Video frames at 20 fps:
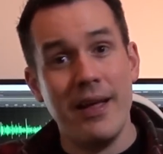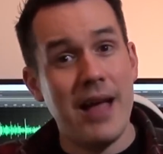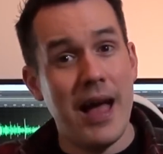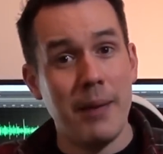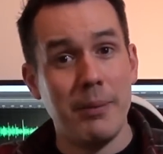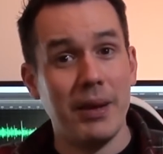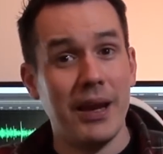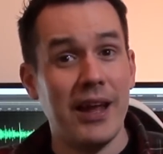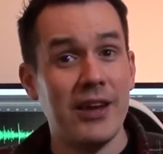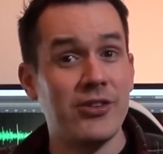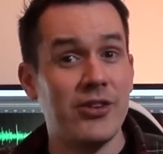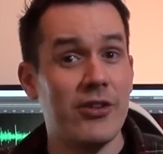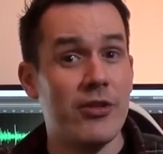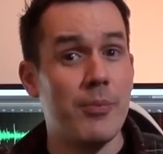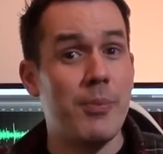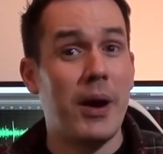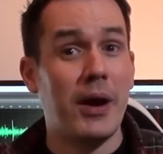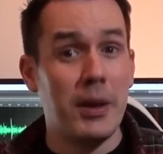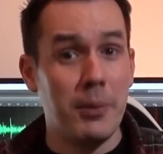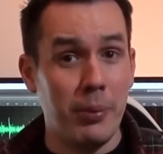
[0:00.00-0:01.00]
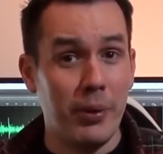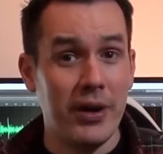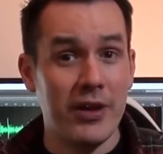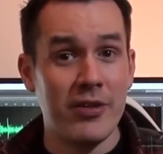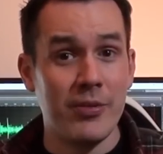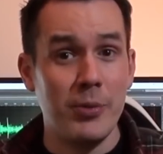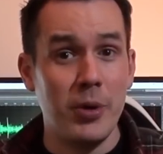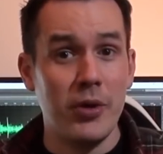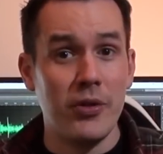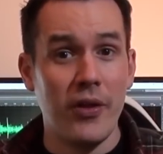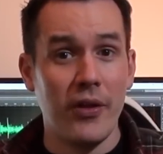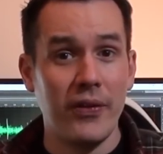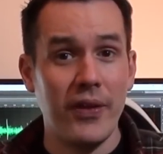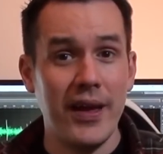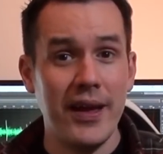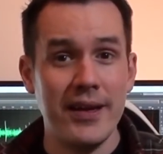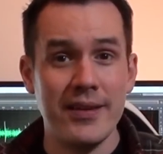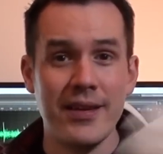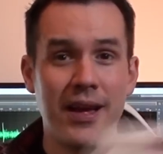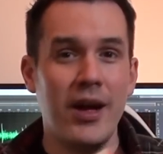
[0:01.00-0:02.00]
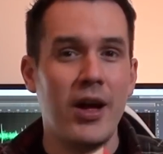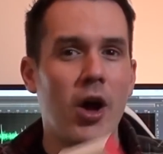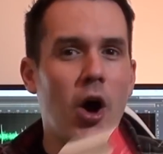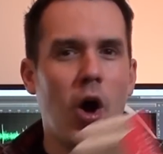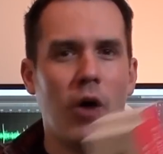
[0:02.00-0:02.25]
emulation is apparently pretty smooth on these.